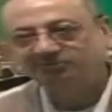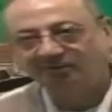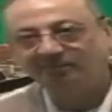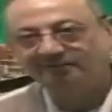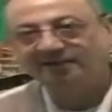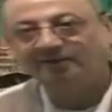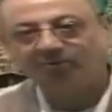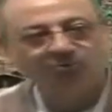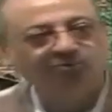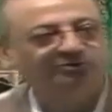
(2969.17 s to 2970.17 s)
from their
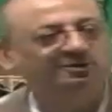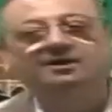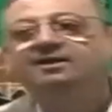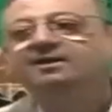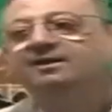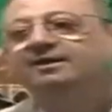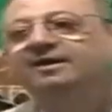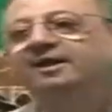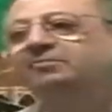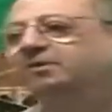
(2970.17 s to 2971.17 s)
roots,
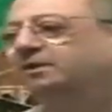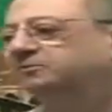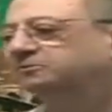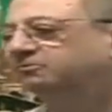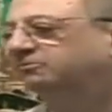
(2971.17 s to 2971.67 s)
it becomes